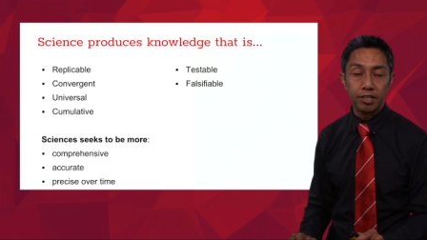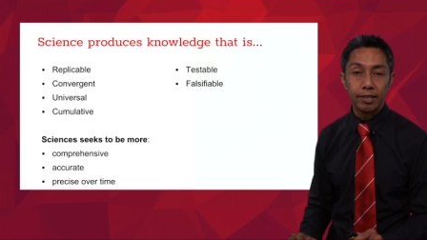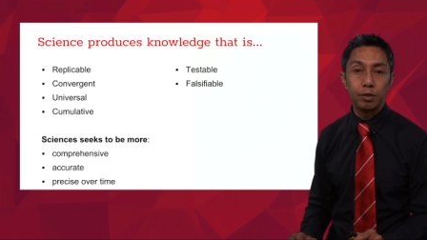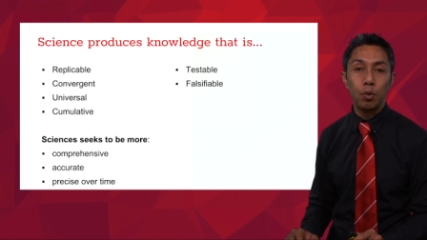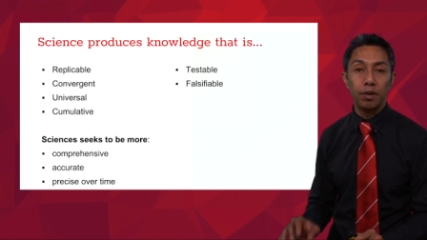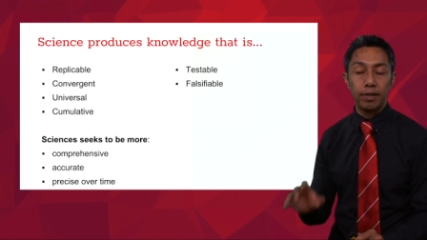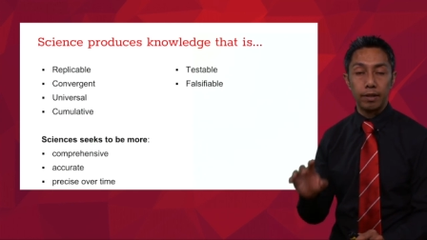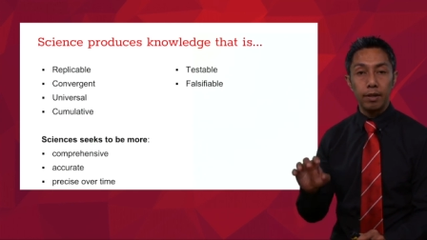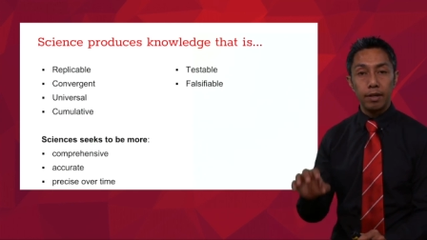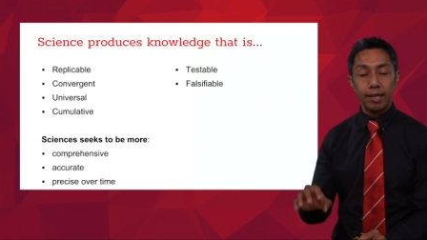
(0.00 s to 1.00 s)
That's one of the,
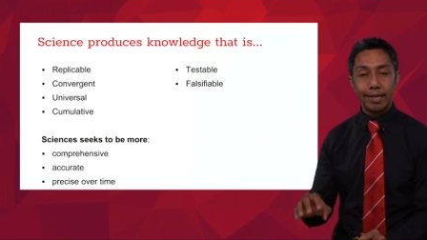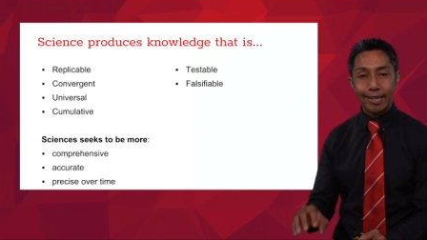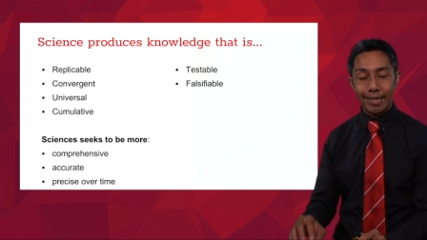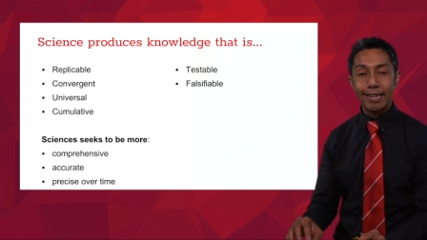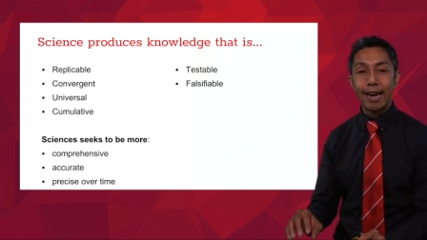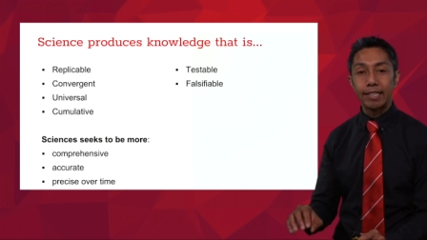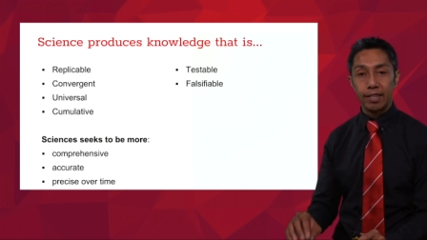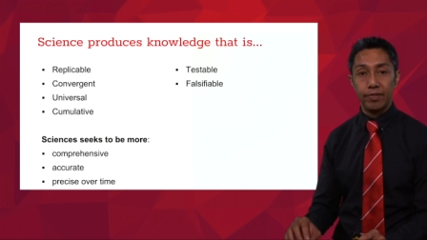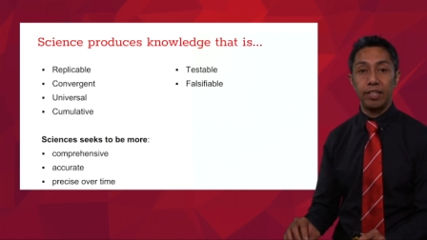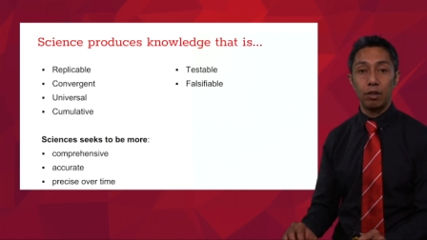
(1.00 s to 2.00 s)
the key
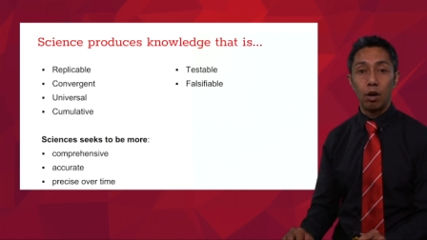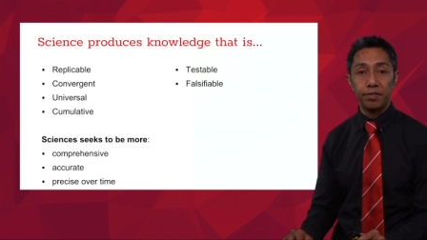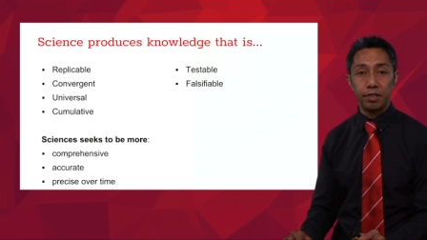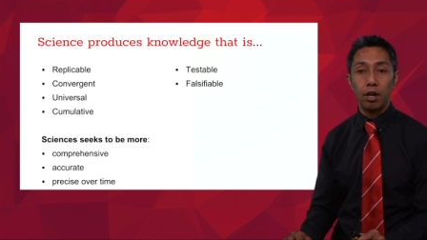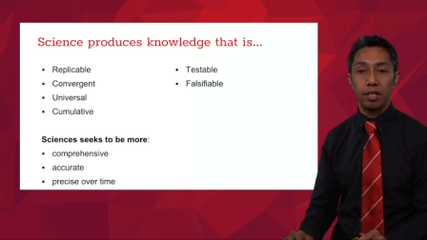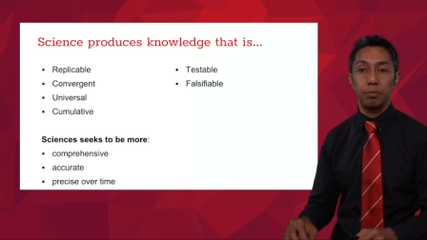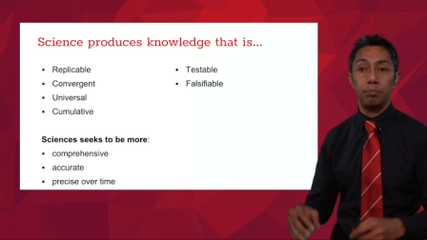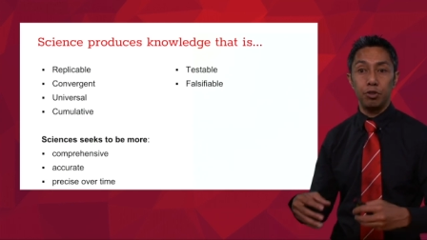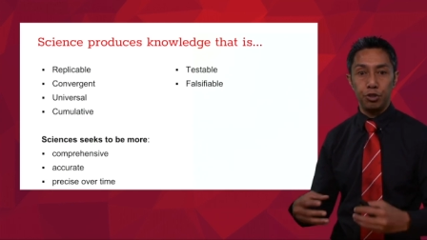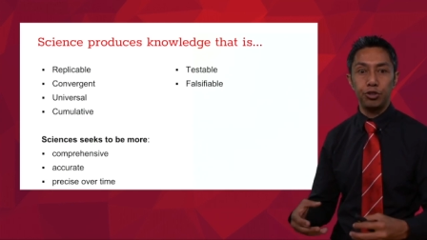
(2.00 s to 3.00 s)
activities of science,
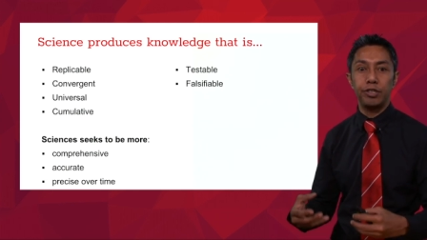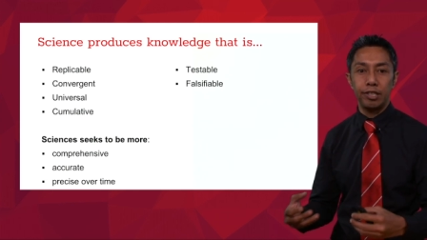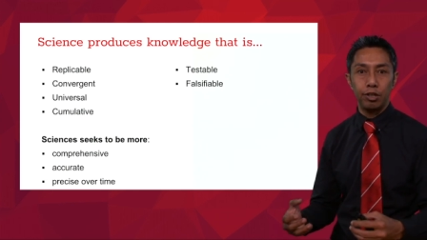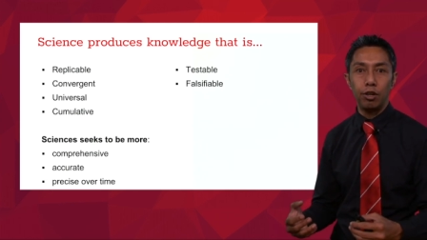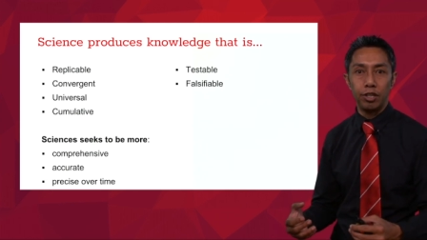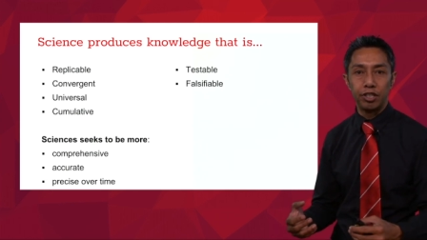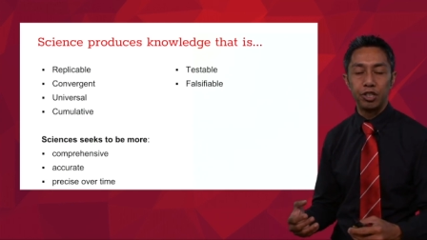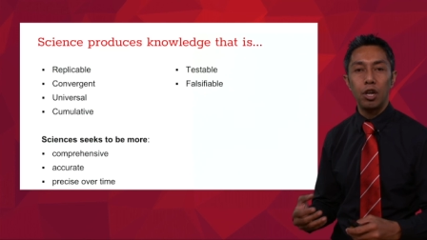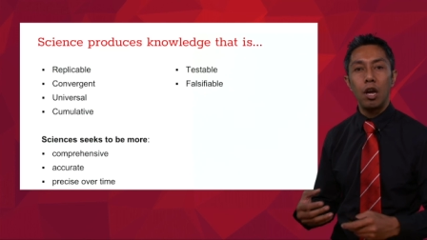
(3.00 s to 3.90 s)
producing knowledge.